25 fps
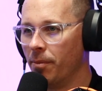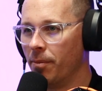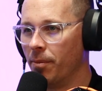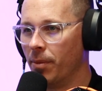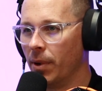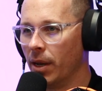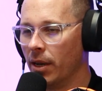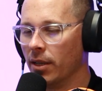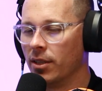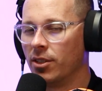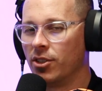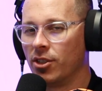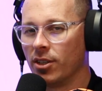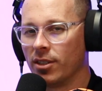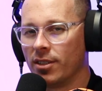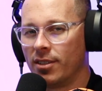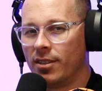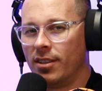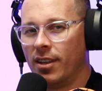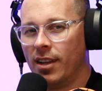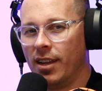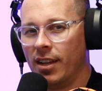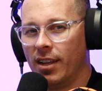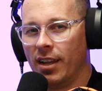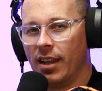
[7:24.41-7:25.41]
But it's
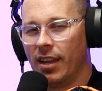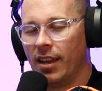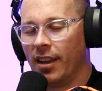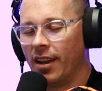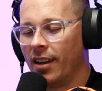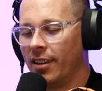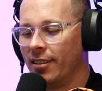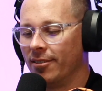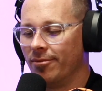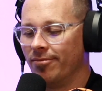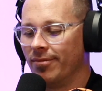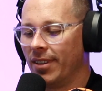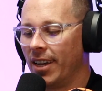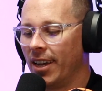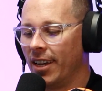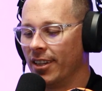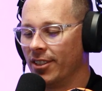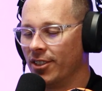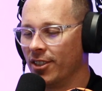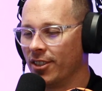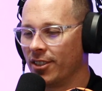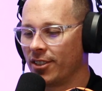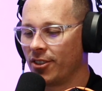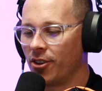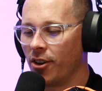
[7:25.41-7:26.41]
just, I
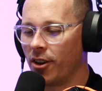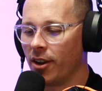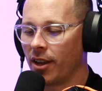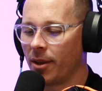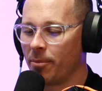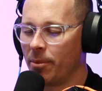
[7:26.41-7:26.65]
just got a